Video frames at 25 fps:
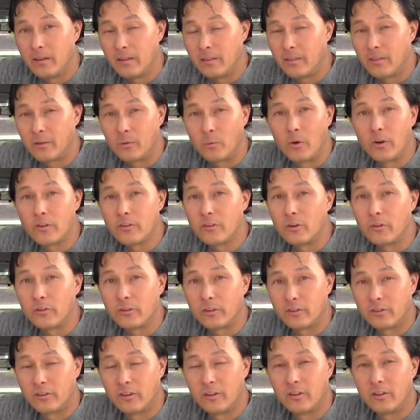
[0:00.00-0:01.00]
there was no
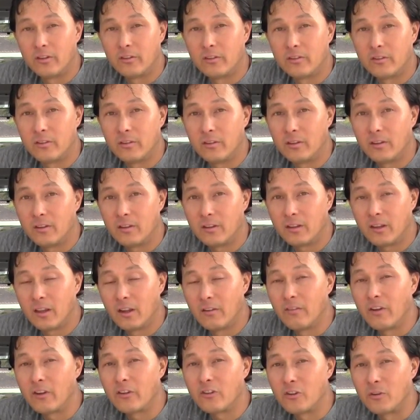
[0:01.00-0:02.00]
such thing as
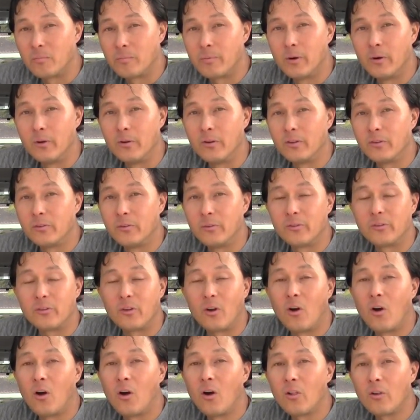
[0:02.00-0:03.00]
conventional produce. It was
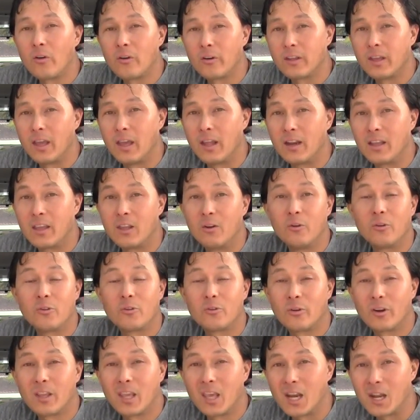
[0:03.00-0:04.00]
all organic, and it
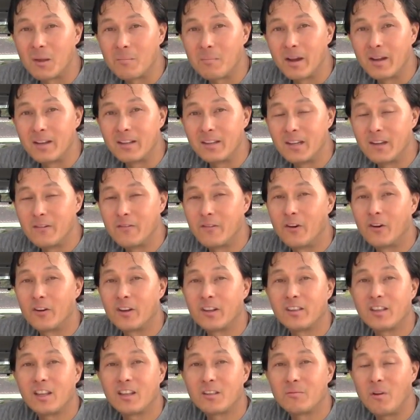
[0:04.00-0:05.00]
was organic by
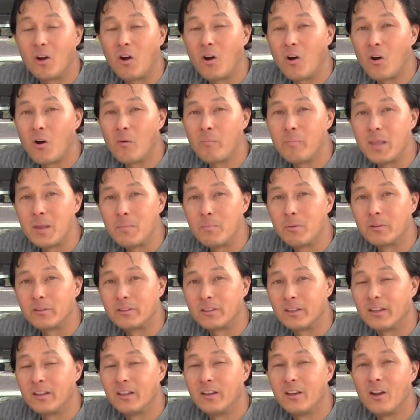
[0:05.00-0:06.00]
default because that's all people
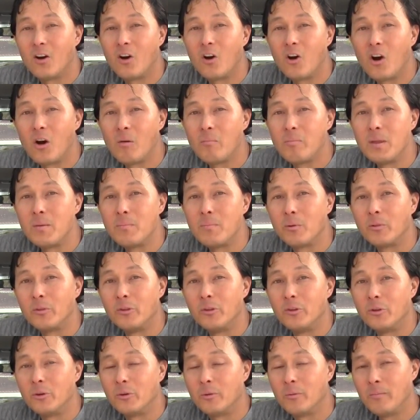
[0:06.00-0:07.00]
did, all people
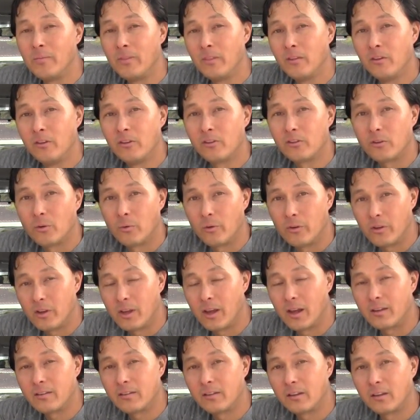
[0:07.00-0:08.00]
knew. So I want you
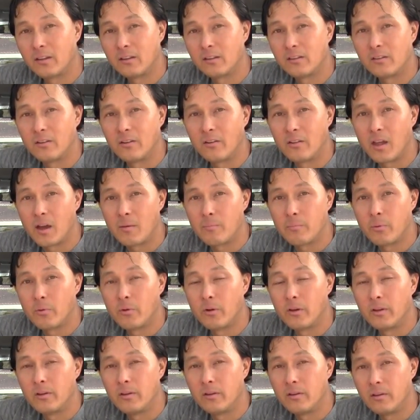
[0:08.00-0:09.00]
guys to consider that
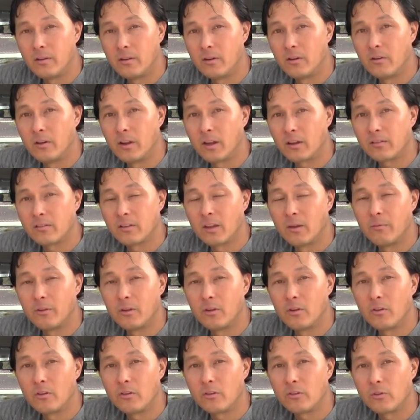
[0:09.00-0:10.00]
point, you know, next time
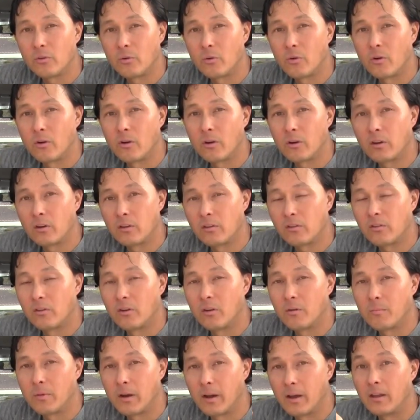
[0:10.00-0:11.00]
you go to the store and are
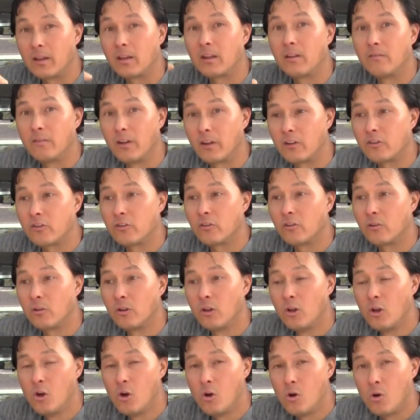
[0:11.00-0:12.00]
considering buying
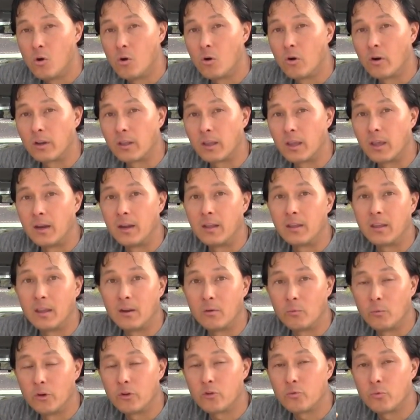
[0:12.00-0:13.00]
conventional or organic,
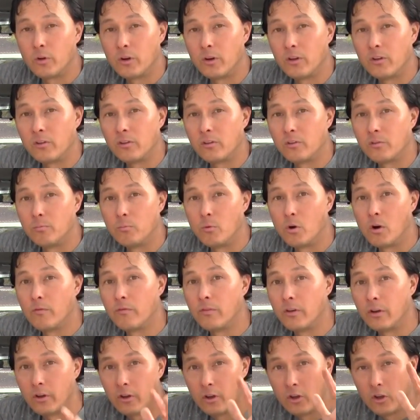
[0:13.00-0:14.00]
and which one is more
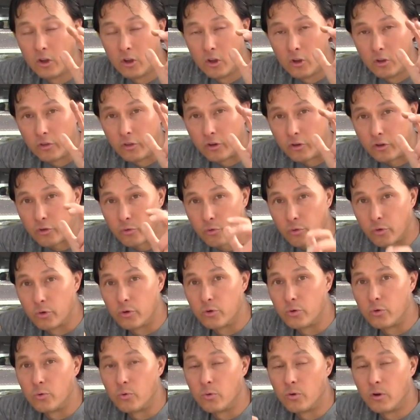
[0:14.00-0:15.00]
of the, the
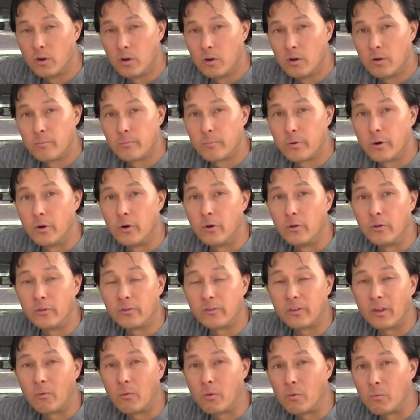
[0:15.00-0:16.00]
true
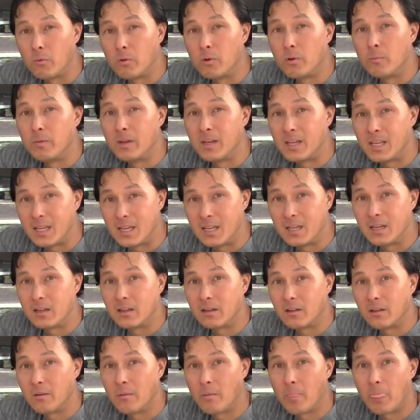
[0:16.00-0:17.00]
produce that we would have been
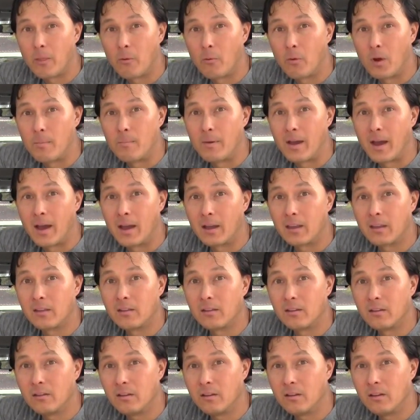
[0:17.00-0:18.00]
eating way back
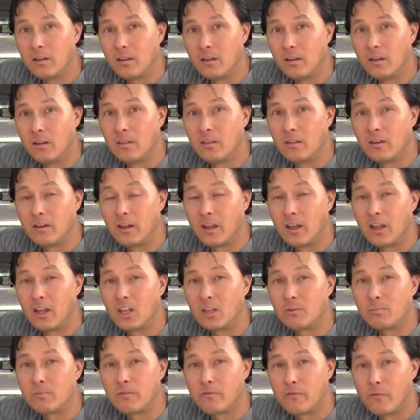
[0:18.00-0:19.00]
in the
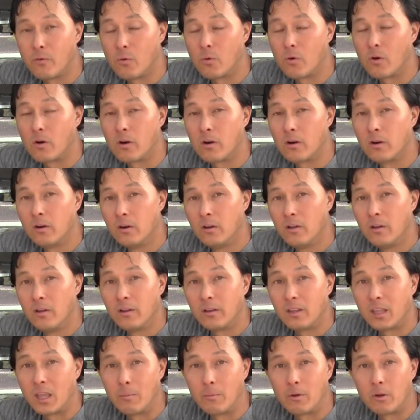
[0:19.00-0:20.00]
days before
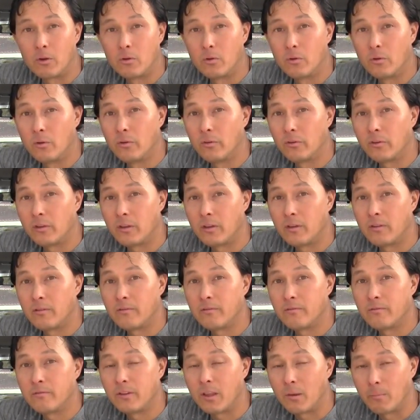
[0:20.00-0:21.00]
chemicals
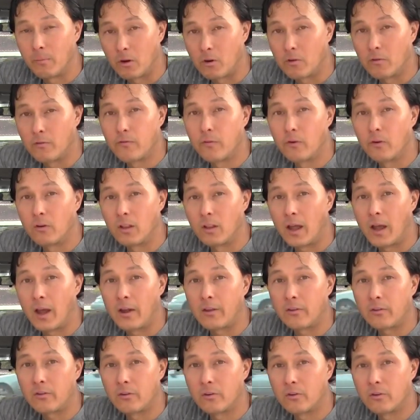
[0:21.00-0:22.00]
and chemical
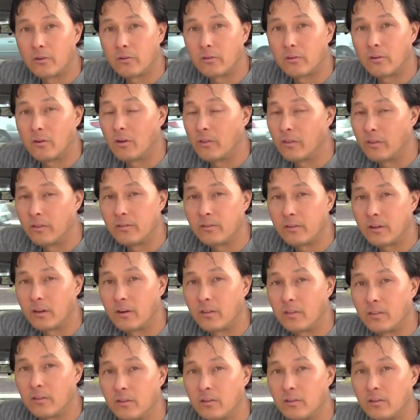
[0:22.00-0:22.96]
fertilizers and all these kind of